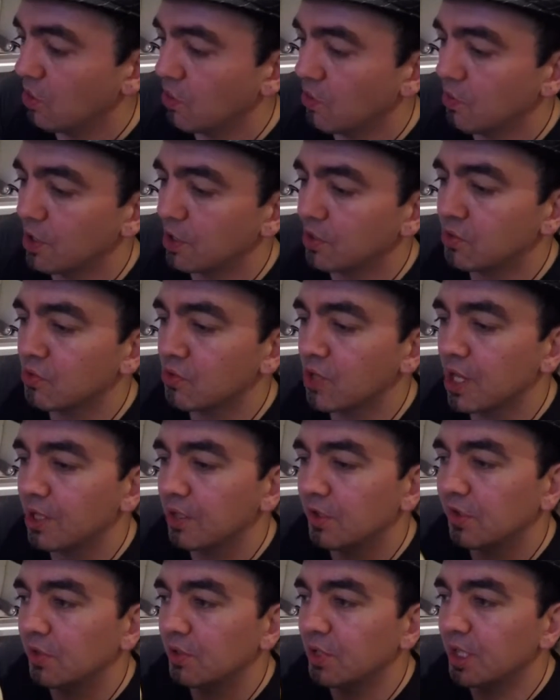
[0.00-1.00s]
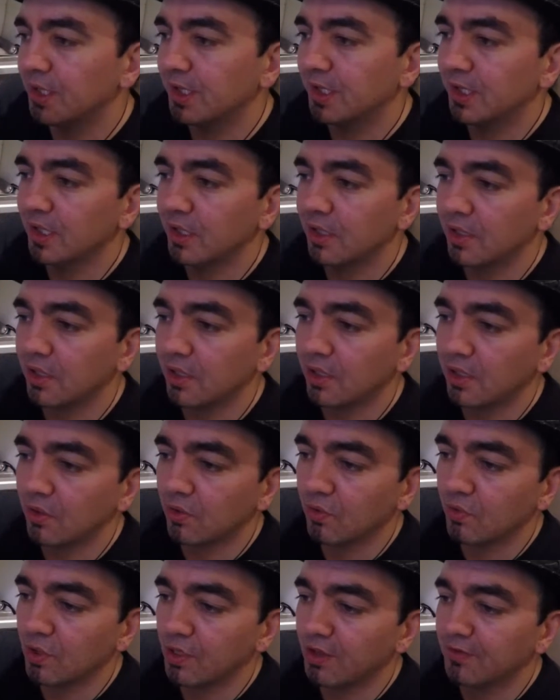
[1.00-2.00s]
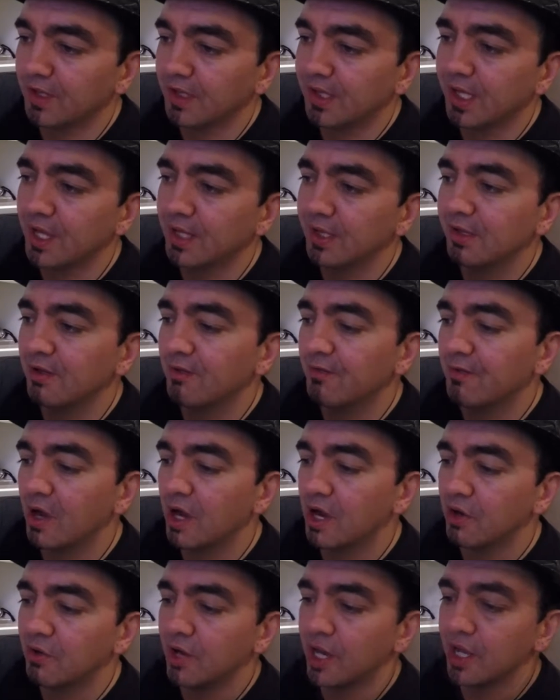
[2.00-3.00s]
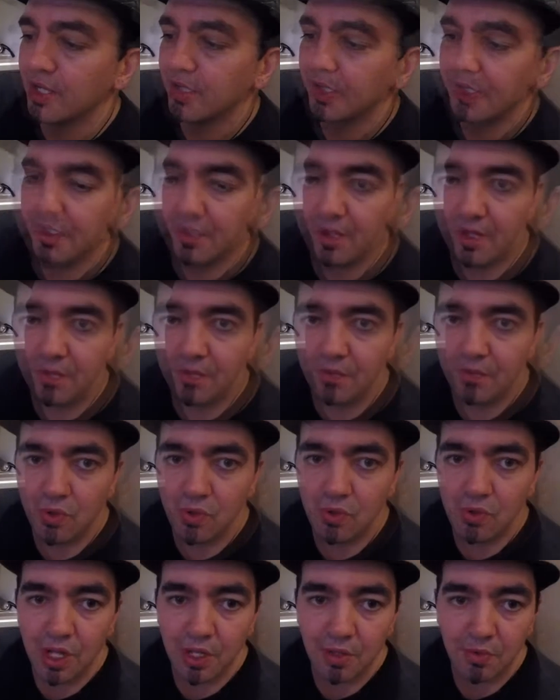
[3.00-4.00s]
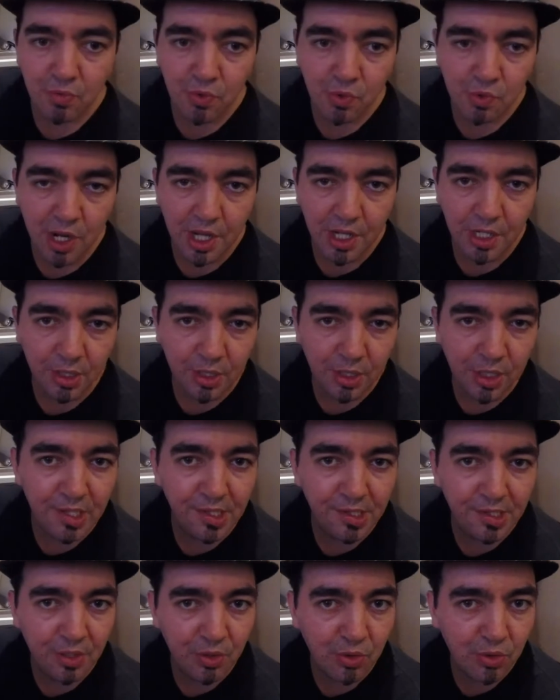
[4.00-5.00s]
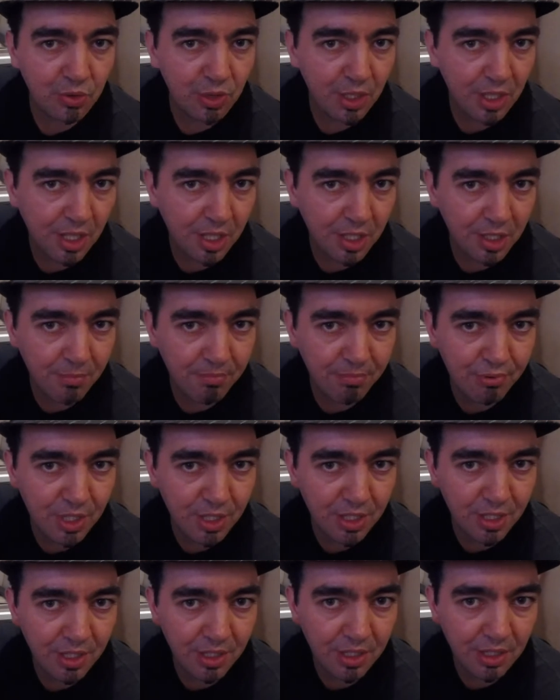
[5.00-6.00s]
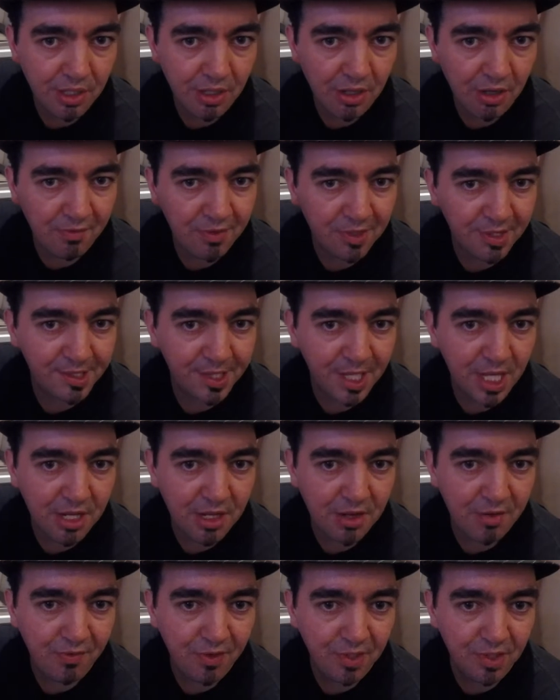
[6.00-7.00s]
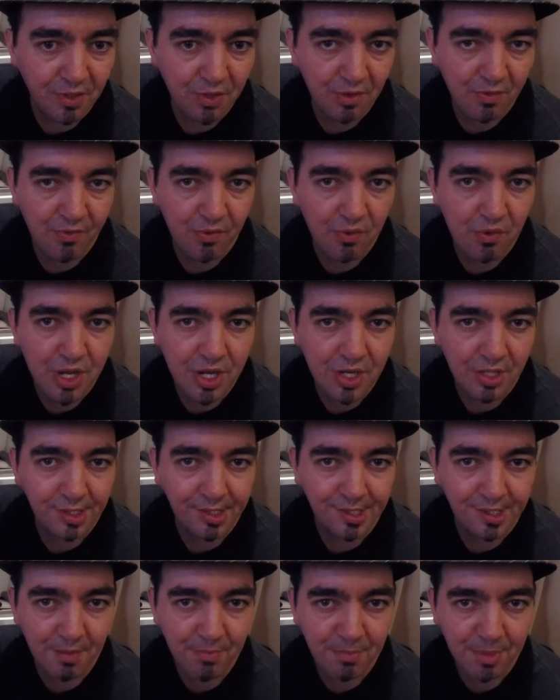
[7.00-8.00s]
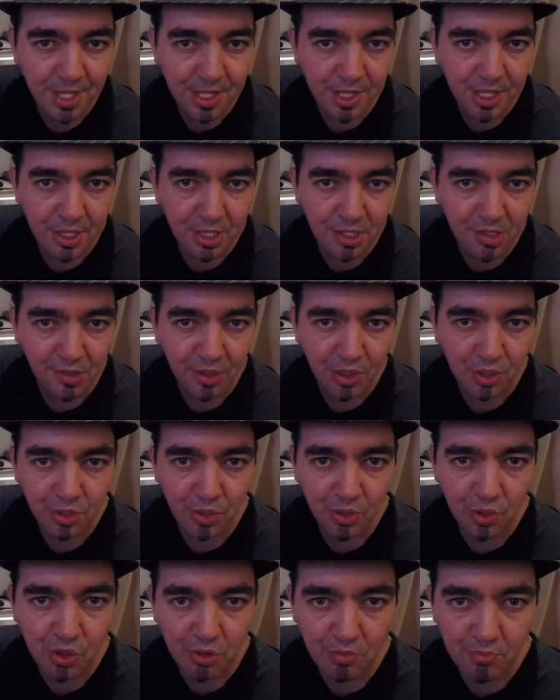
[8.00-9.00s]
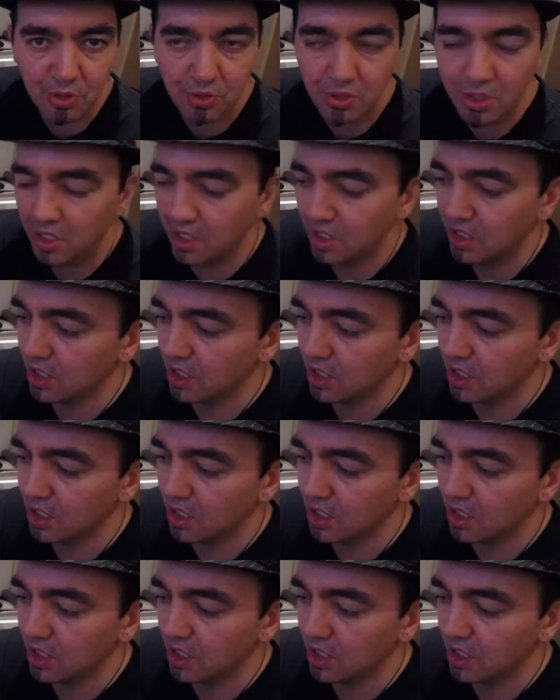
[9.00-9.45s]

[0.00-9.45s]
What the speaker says: one together, so that's one of the signs of RI. Even you can try and listen to the breathing of the snake. If you hear something that is not normal,